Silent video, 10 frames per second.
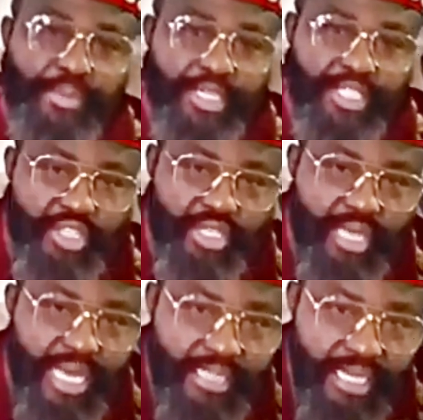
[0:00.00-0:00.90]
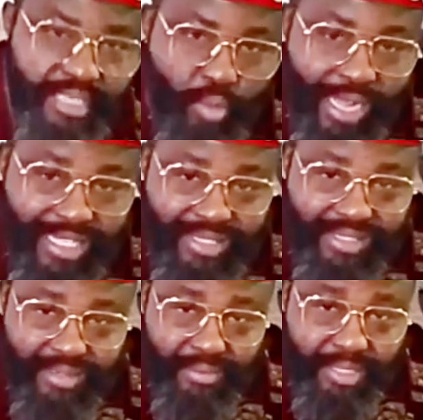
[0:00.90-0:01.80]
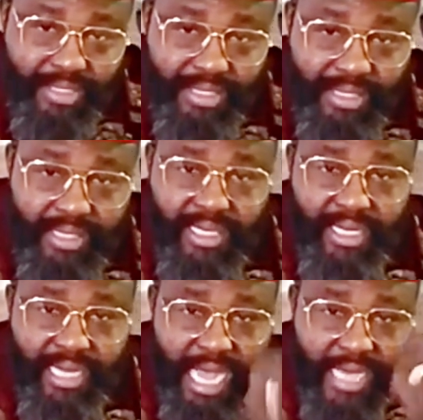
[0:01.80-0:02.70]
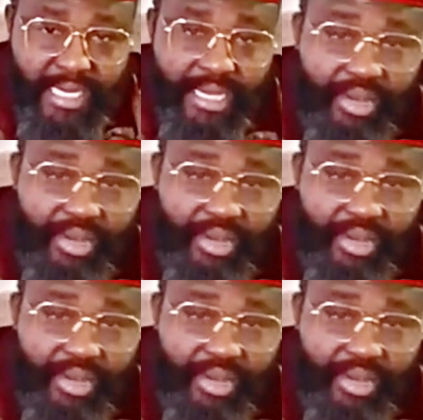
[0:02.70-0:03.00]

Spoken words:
Jesus Christ as a white person and the green